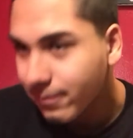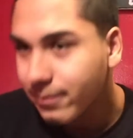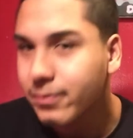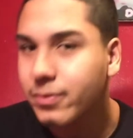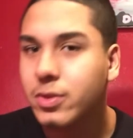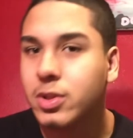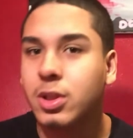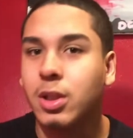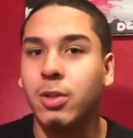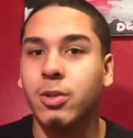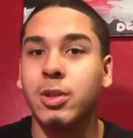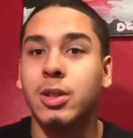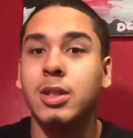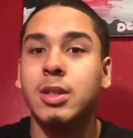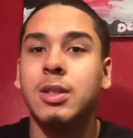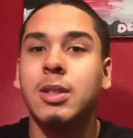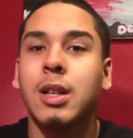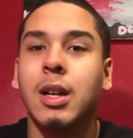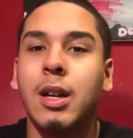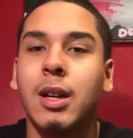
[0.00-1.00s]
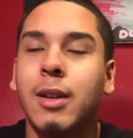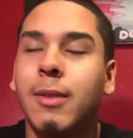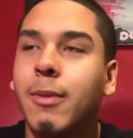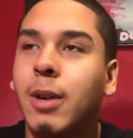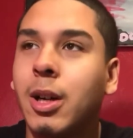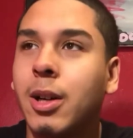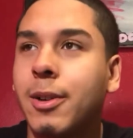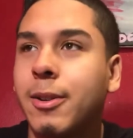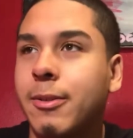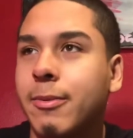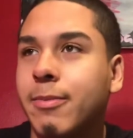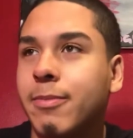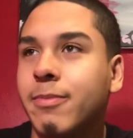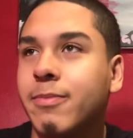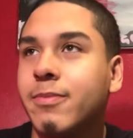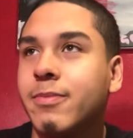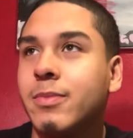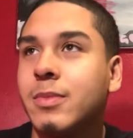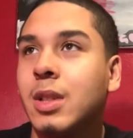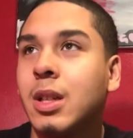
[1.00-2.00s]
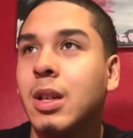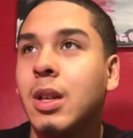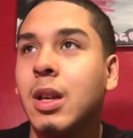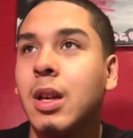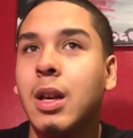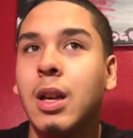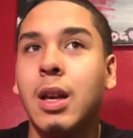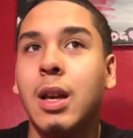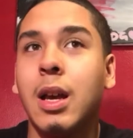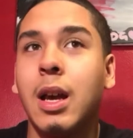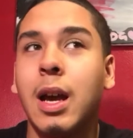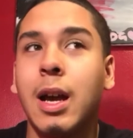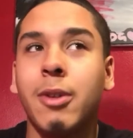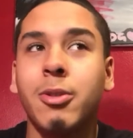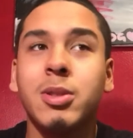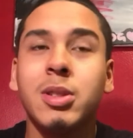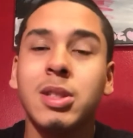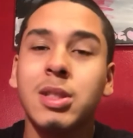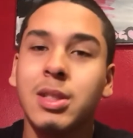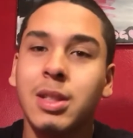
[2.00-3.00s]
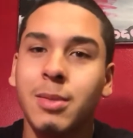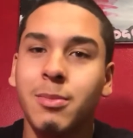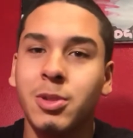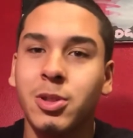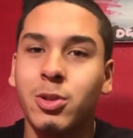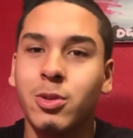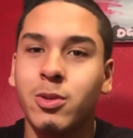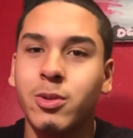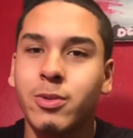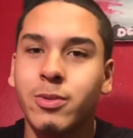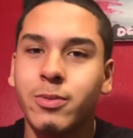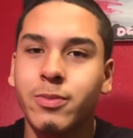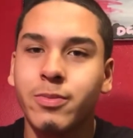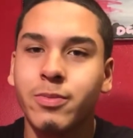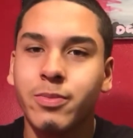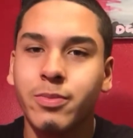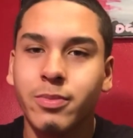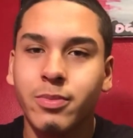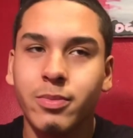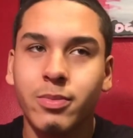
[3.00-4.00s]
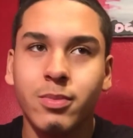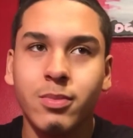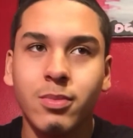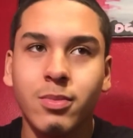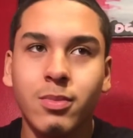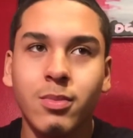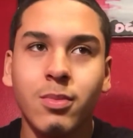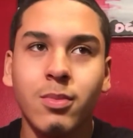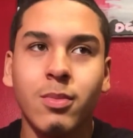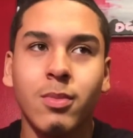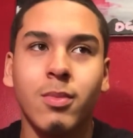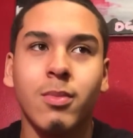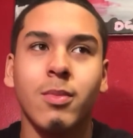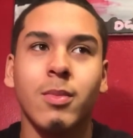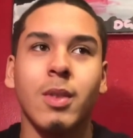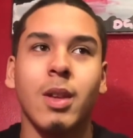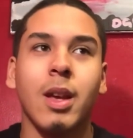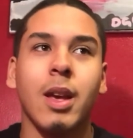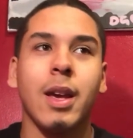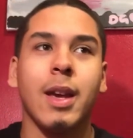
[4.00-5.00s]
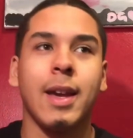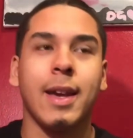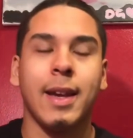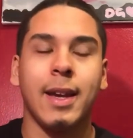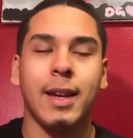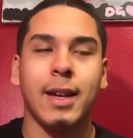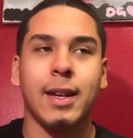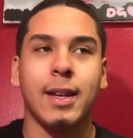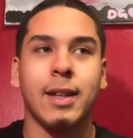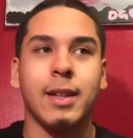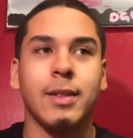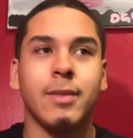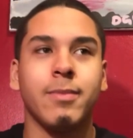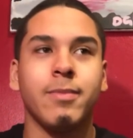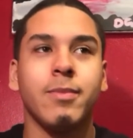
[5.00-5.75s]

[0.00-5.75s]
So this time, I was in some youth, and